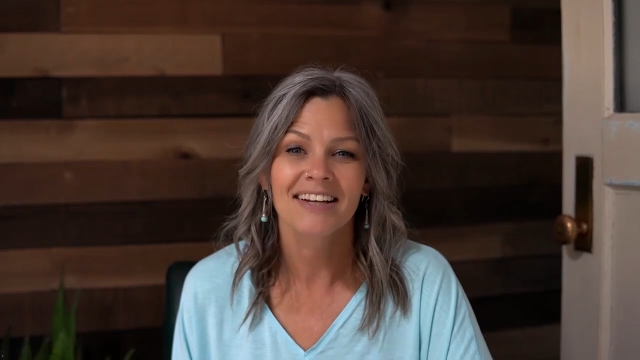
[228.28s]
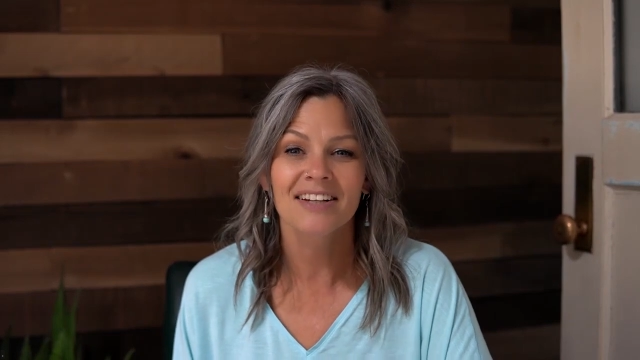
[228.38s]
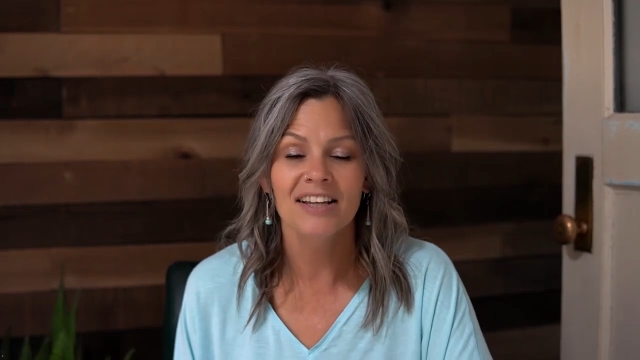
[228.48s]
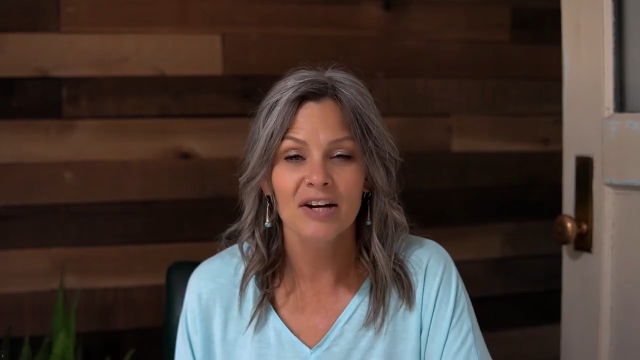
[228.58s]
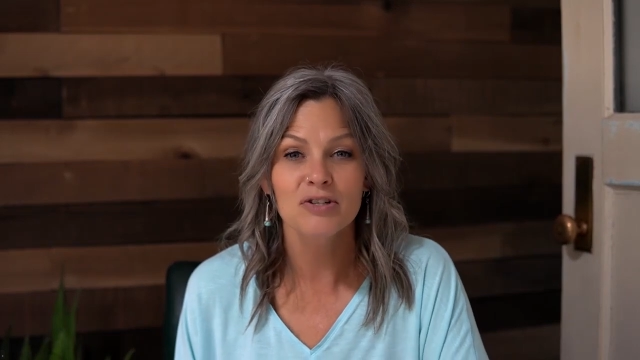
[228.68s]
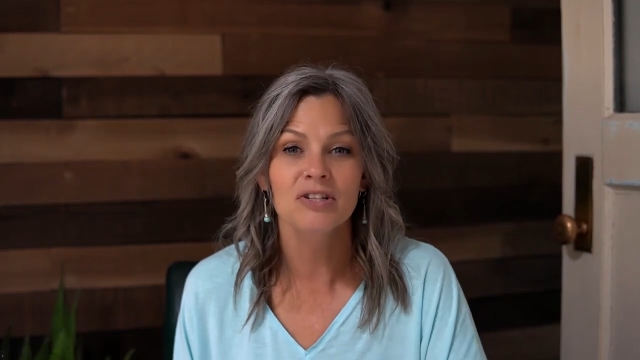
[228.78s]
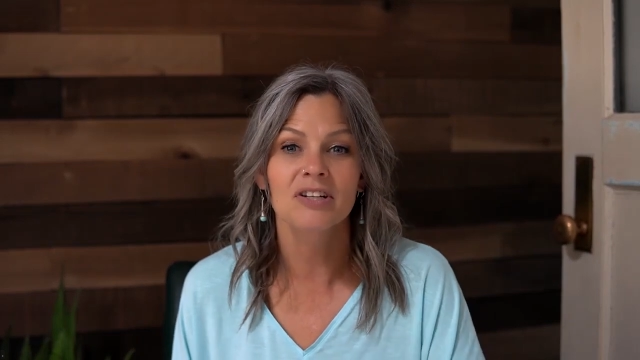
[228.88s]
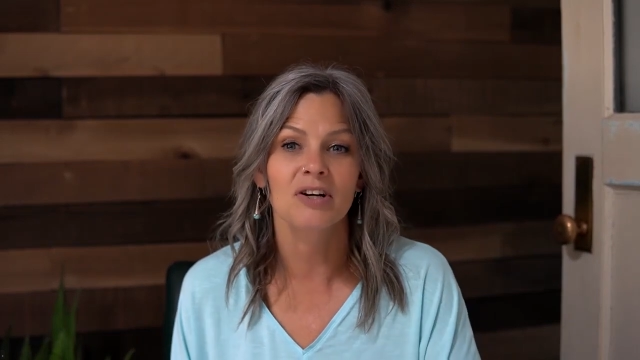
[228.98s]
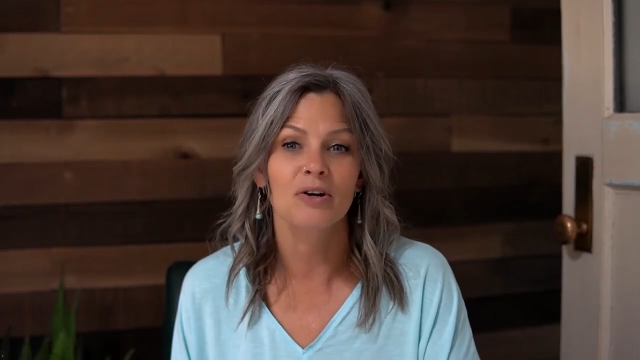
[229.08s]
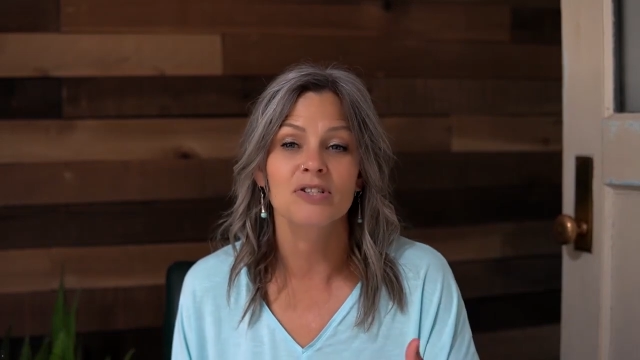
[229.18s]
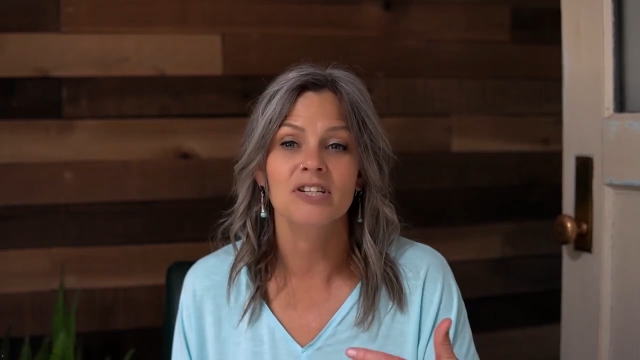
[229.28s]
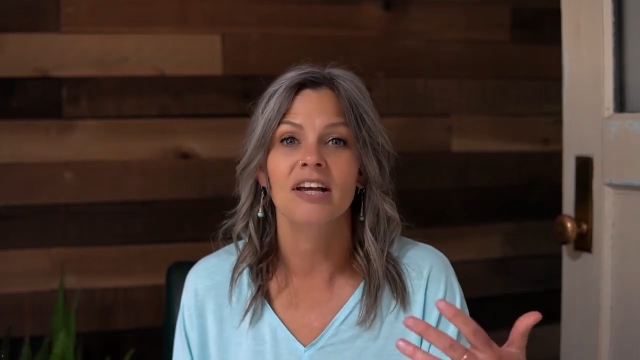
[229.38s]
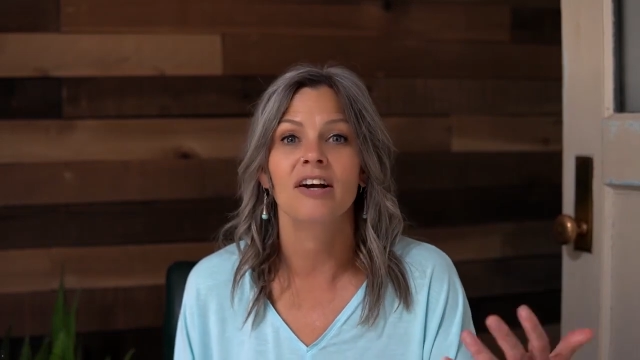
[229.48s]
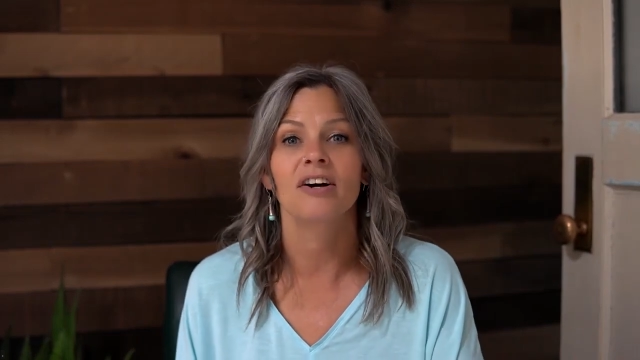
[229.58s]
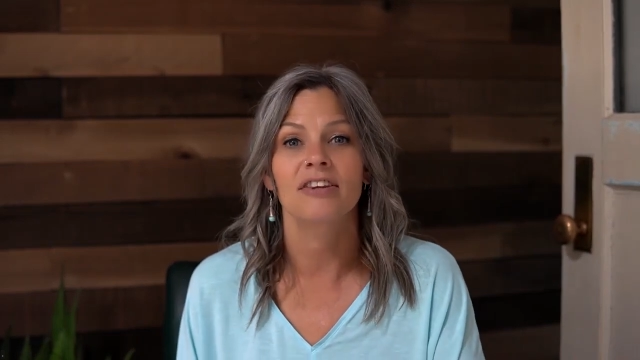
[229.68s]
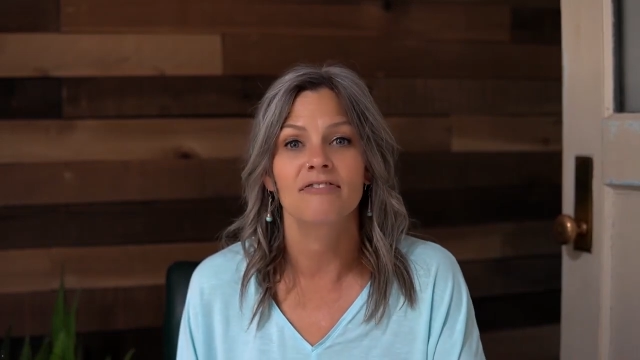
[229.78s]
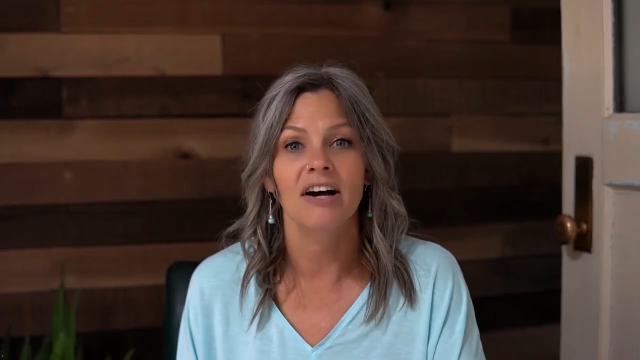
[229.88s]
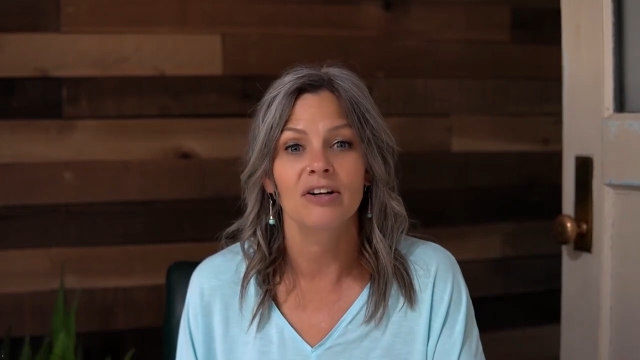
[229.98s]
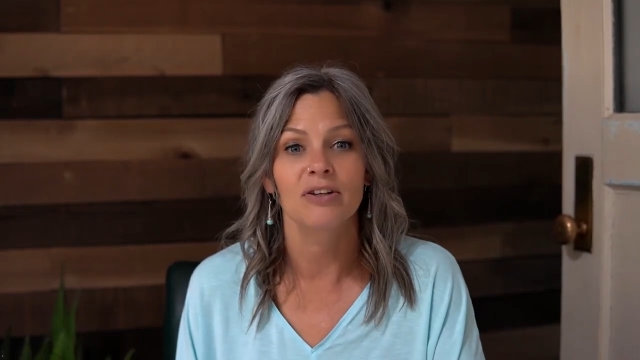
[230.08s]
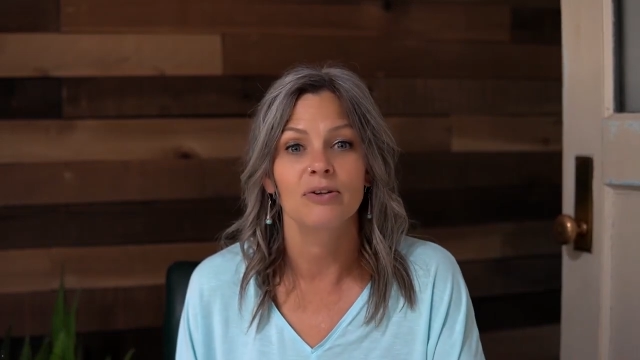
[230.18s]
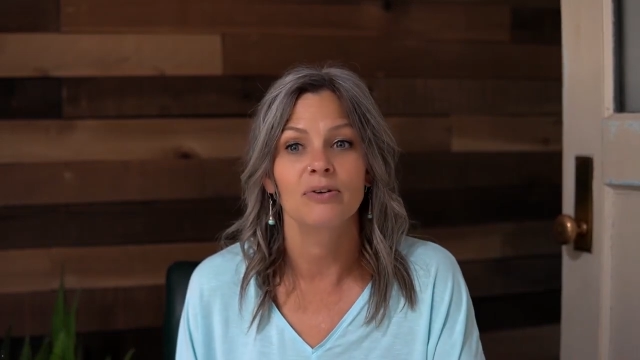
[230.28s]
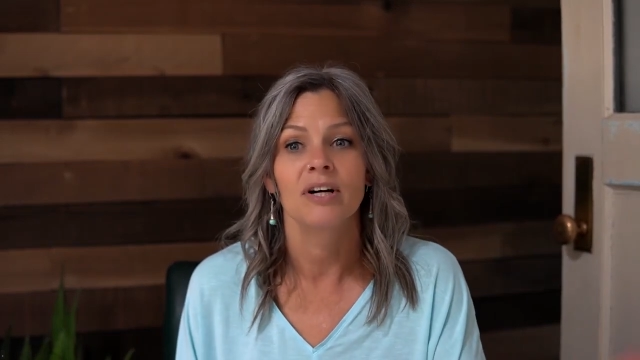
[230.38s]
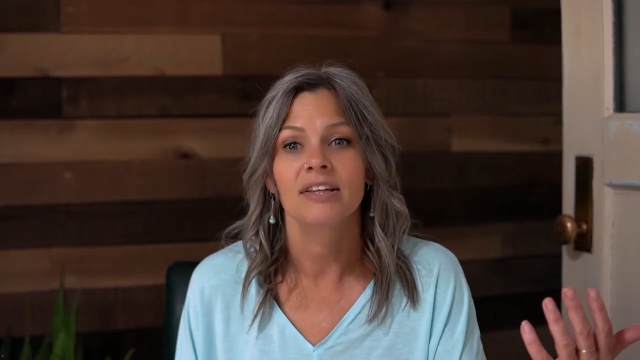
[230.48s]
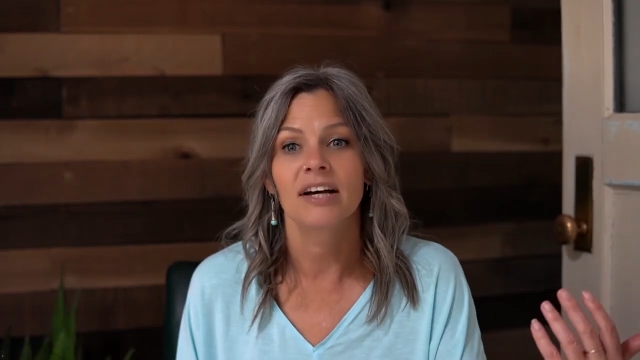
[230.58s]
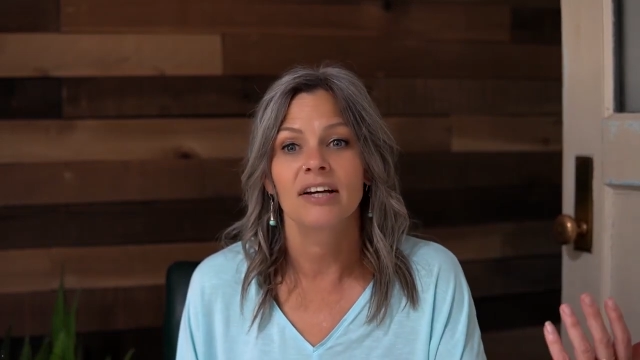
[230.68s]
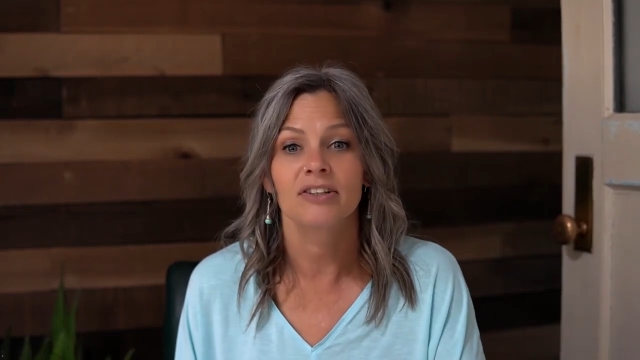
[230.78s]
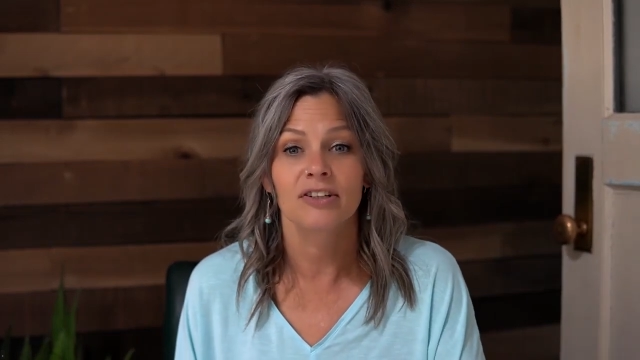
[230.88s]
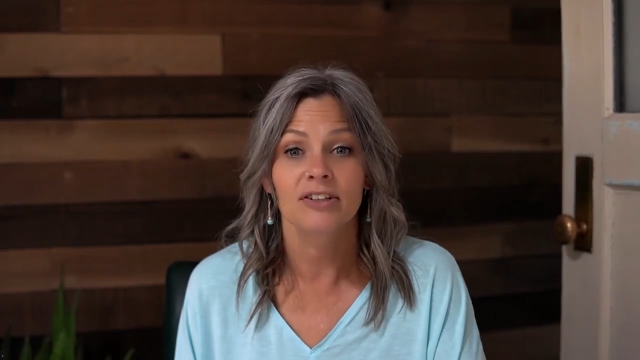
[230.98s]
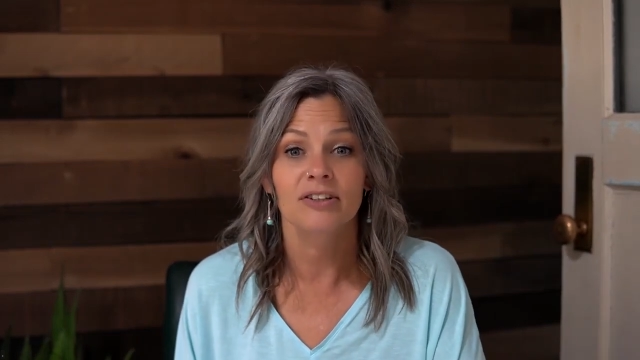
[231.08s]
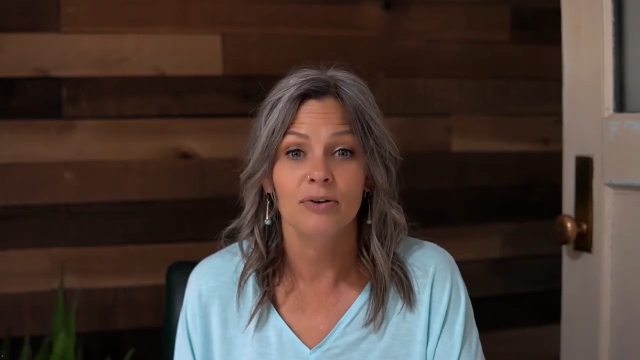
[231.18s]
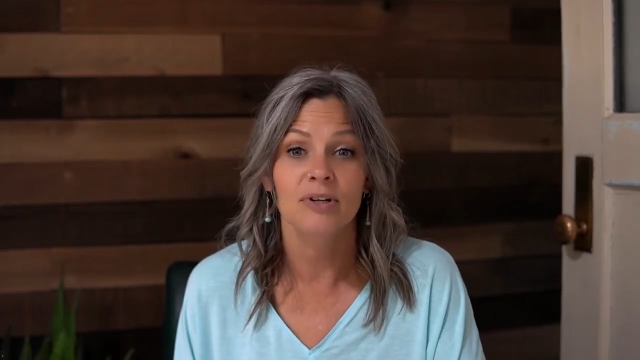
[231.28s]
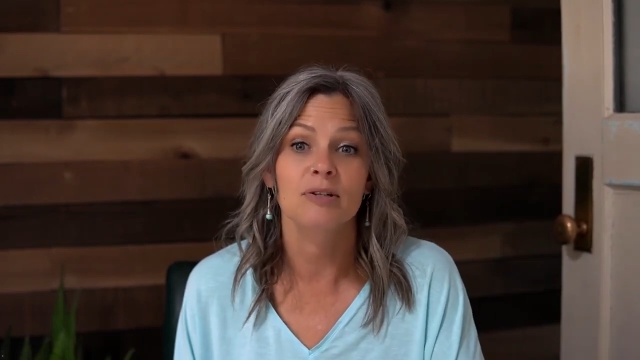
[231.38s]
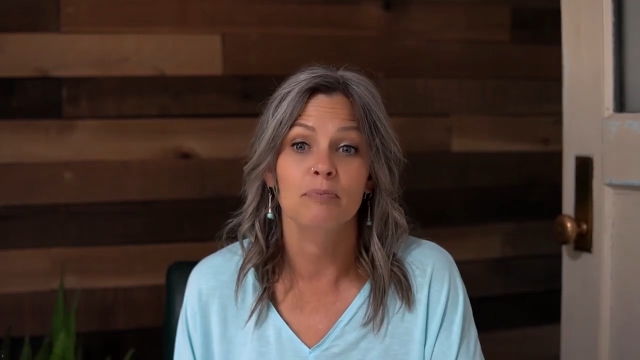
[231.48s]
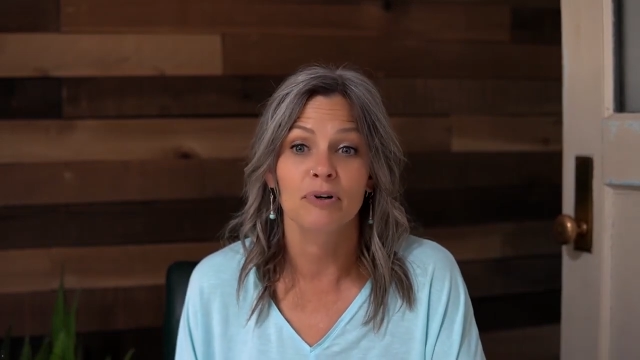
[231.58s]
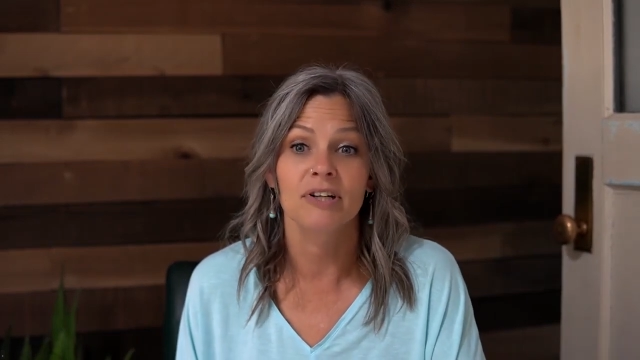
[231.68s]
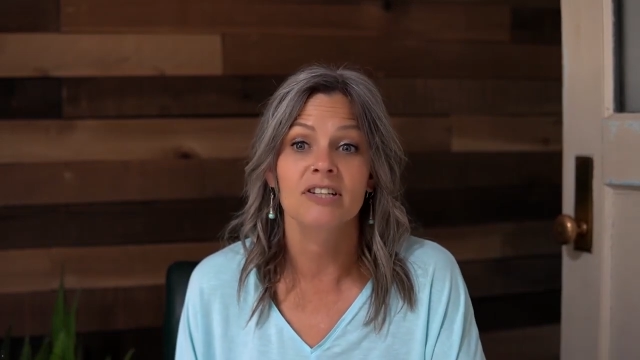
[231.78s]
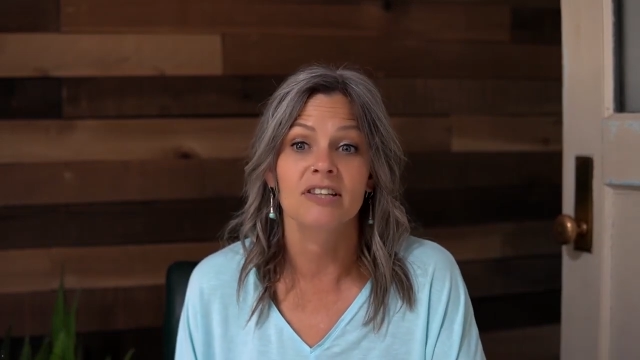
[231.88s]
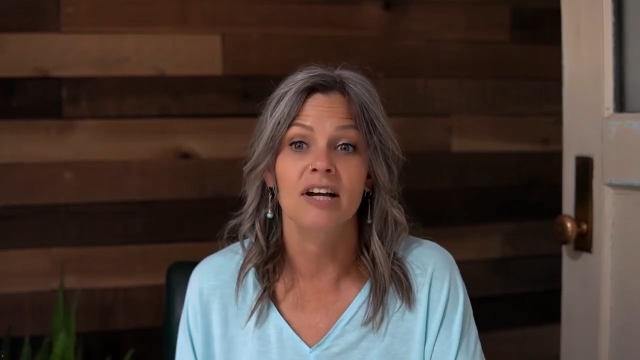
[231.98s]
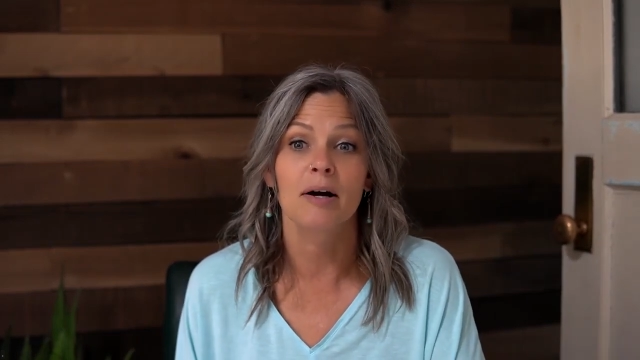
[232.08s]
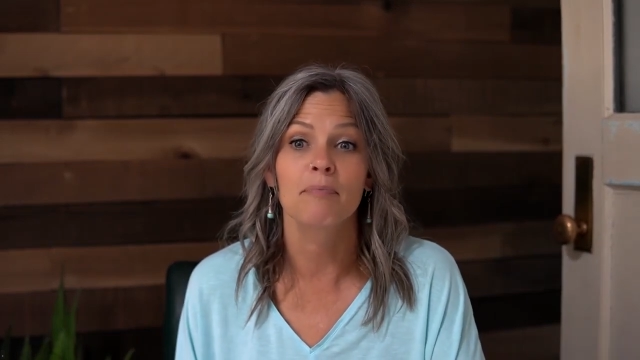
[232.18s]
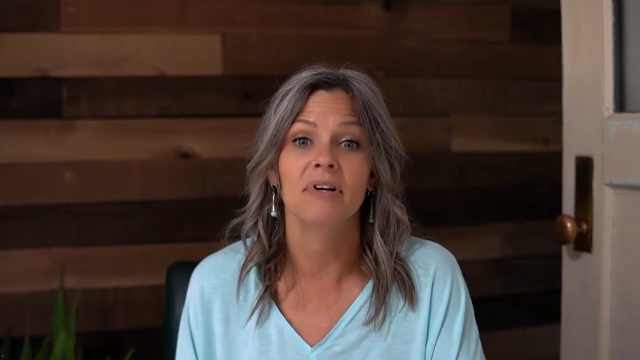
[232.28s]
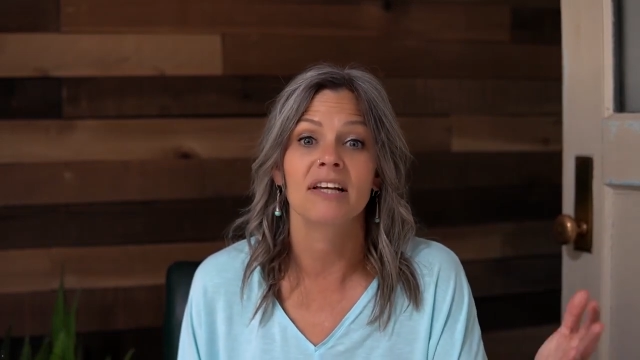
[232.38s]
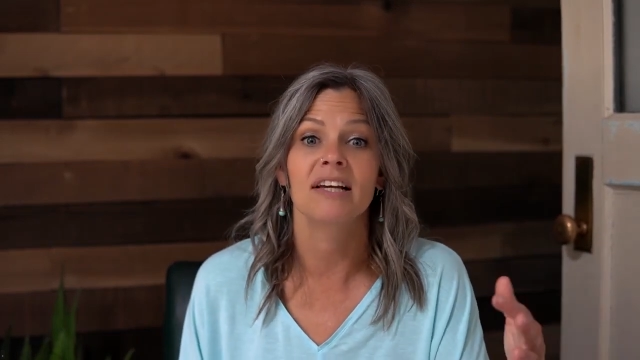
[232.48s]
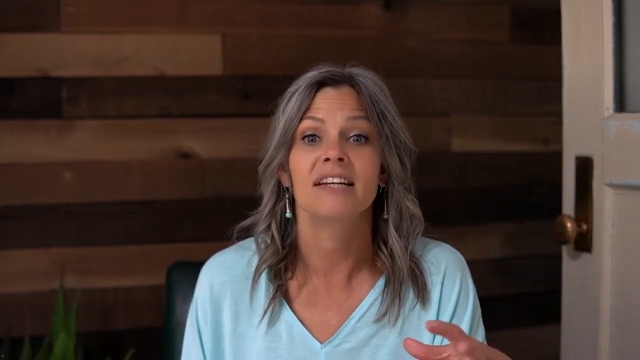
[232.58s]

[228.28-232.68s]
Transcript: it allows you to negotiate on the value that you're going to bring to the company,